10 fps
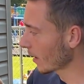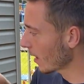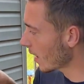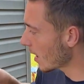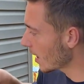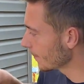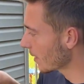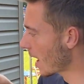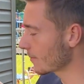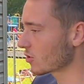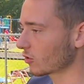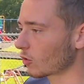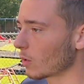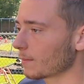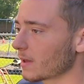I'm just
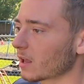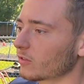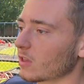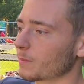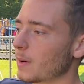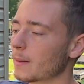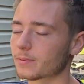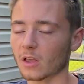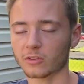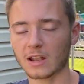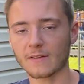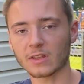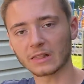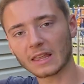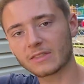going, because this pump doesn't have
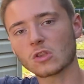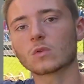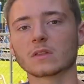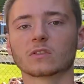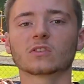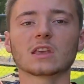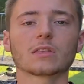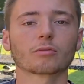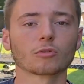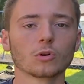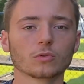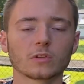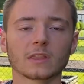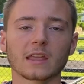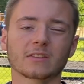a lid that you can see through
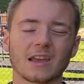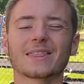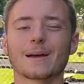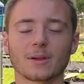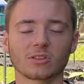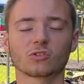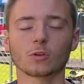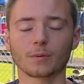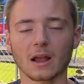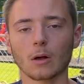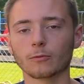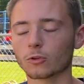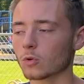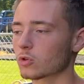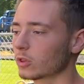to the inside, that makes it super
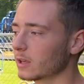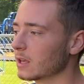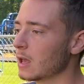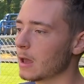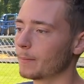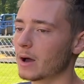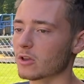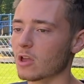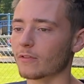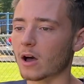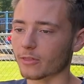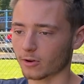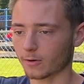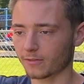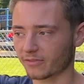helpful usually. But you have
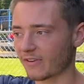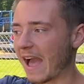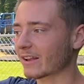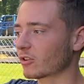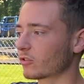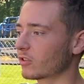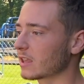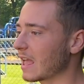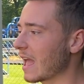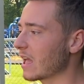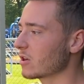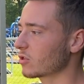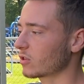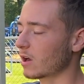other factors to gauge,